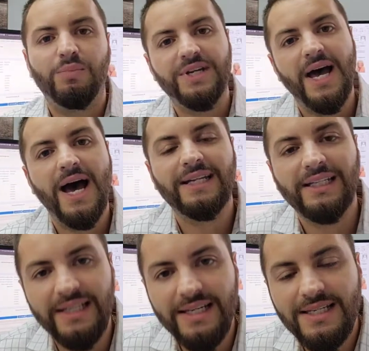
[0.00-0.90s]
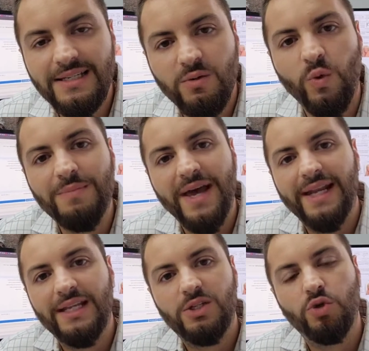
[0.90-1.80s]
but not least, we made
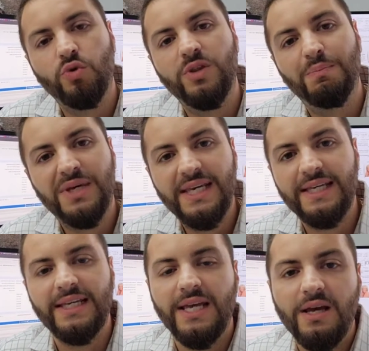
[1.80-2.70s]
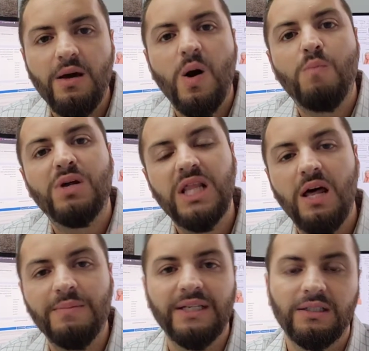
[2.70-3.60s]
it to the P,
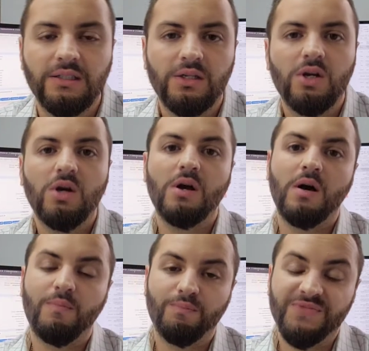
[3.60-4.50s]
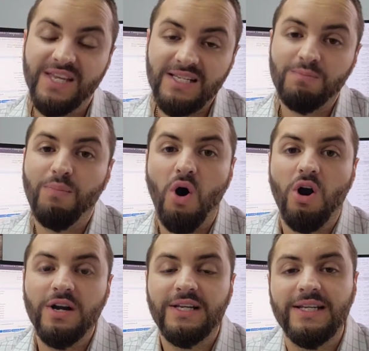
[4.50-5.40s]
plumbing. This
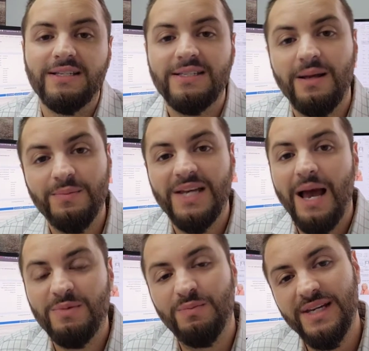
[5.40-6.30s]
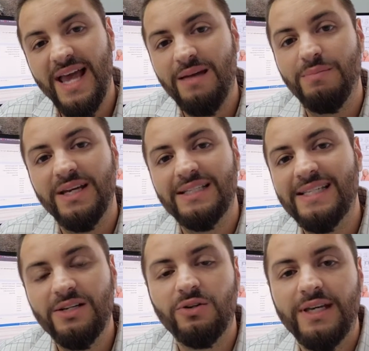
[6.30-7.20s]
part can sometimes be a big
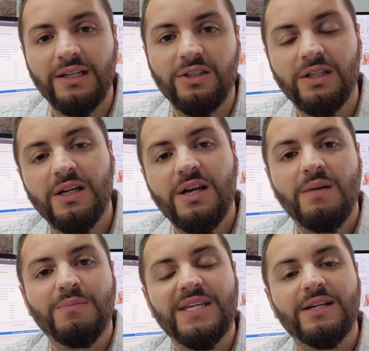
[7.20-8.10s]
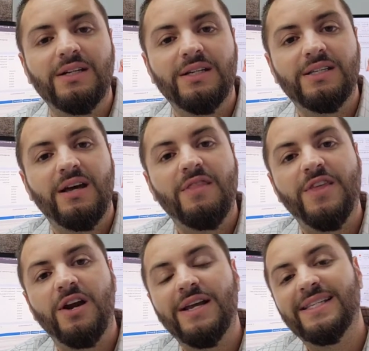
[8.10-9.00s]
deal killer because
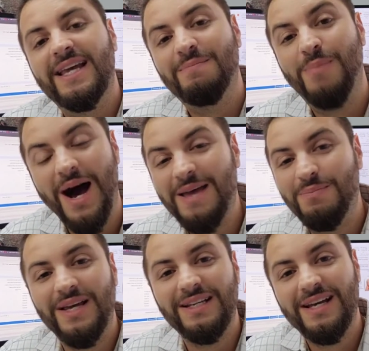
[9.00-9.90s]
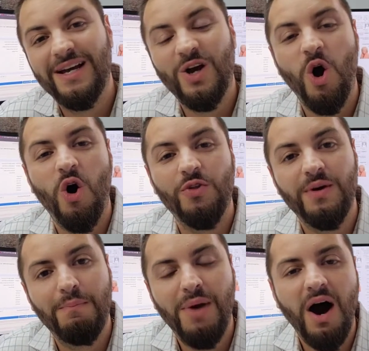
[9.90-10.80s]
there is a piping called
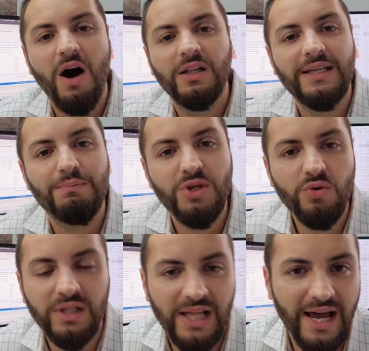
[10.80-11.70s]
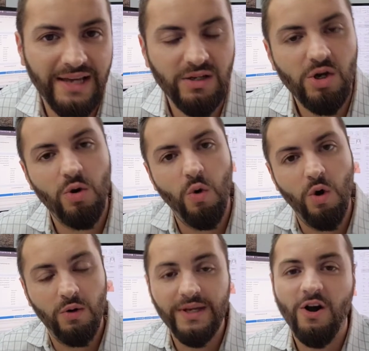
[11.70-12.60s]
polybutylene,
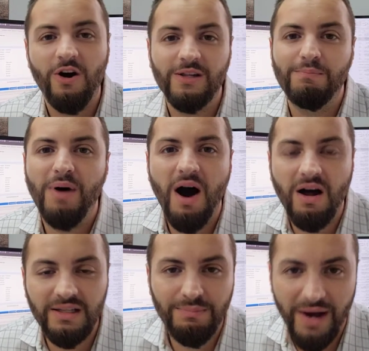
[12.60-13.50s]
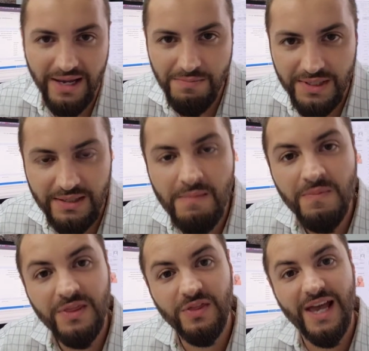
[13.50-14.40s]
or we call them poly pipes.
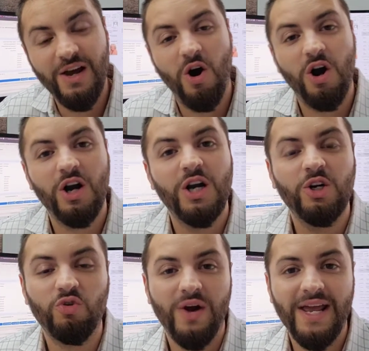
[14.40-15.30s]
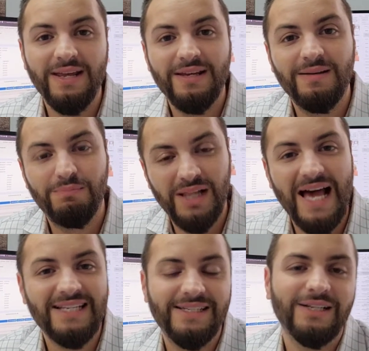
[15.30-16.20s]
They are gray
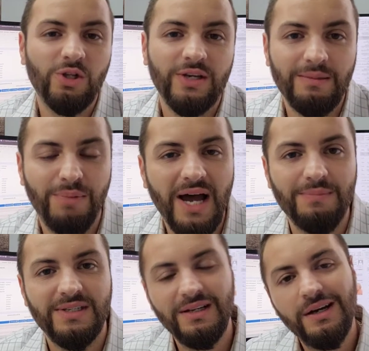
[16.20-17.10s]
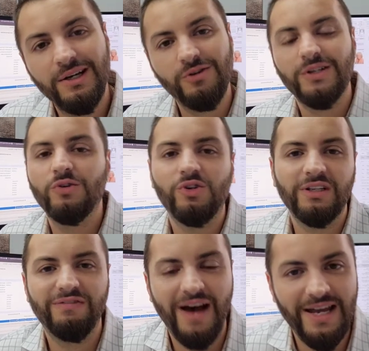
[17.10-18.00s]
plastic looking pipes. You can
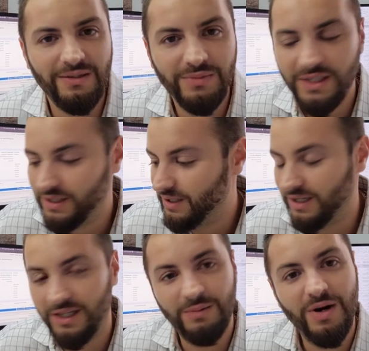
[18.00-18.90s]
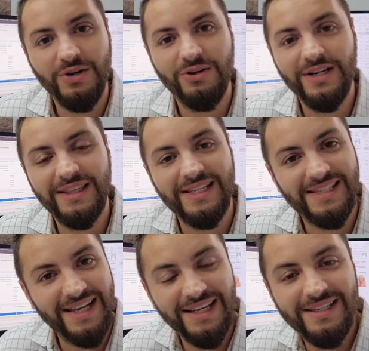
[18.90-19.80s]
usually find them underneath the
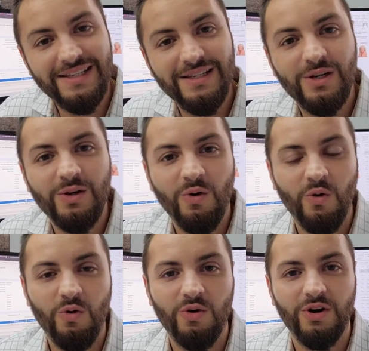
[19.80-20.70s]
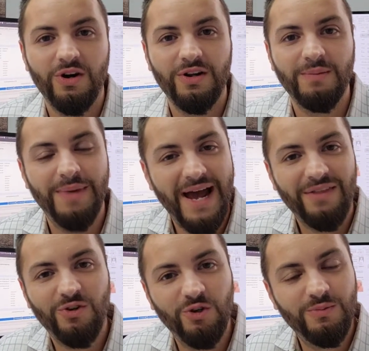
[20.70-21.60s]
sinks or the
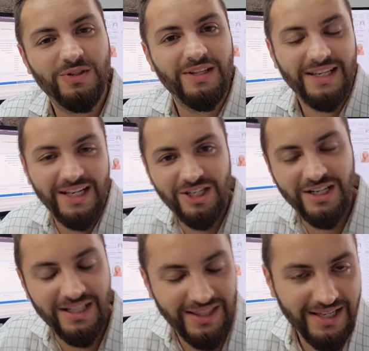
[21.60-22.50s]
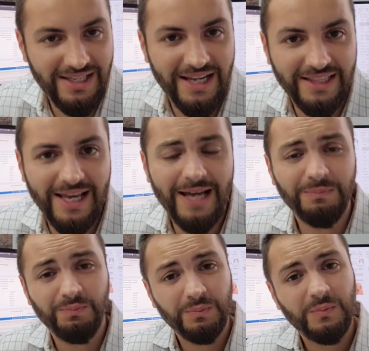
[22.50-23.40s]
bathrooms or the kitchen and things like that.
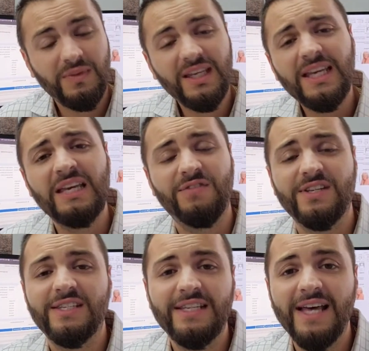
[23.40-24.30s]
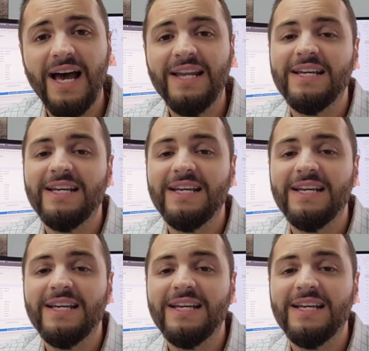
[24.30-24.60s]
If you see that,